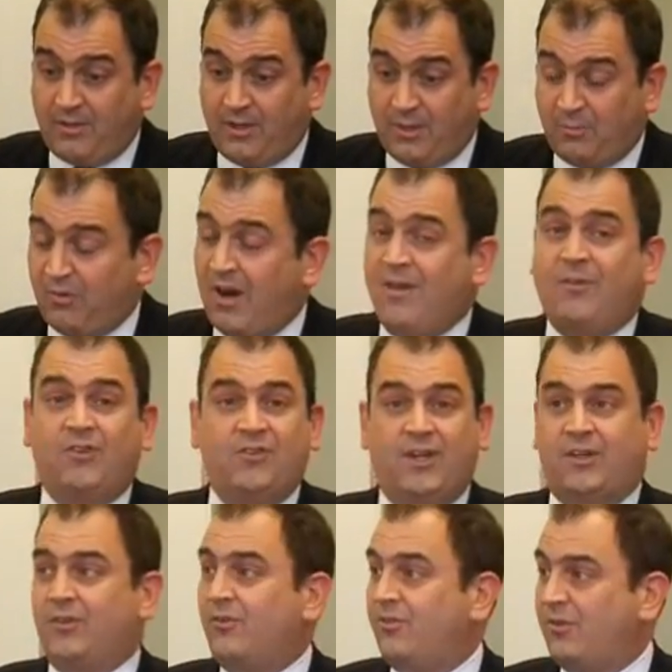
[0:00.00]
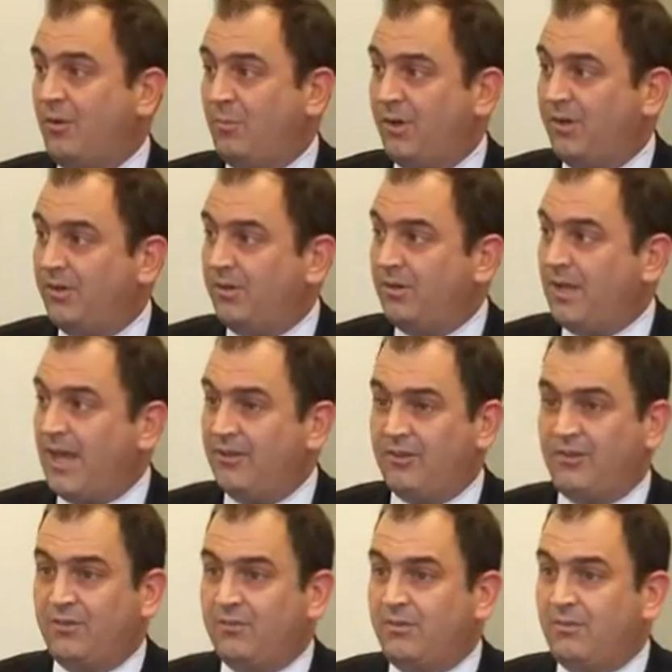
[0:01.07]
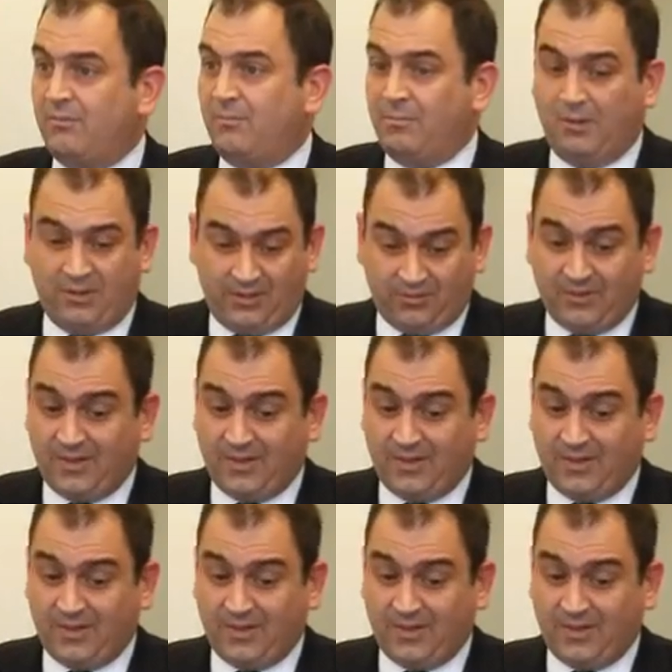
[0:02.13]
in the private sector, someone believes